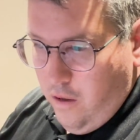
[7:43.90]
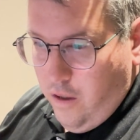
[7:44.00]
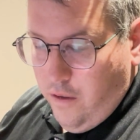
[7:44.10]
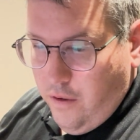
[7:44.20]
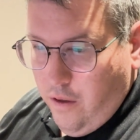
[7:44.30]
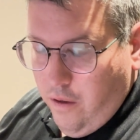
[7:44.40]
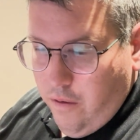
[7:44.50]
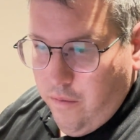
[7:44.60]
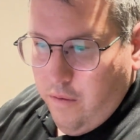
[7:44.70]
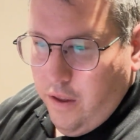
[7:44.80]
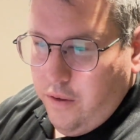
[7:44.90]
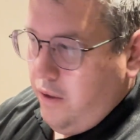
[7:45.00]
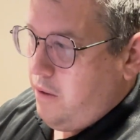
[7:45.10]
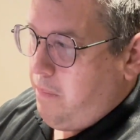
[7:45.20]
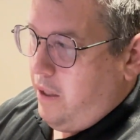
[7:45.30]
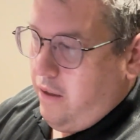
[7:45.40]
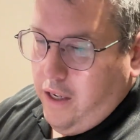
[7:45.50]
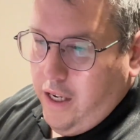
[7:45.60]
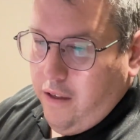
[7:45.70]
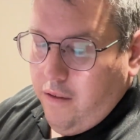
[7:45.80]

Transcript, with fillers: And so this is button 8.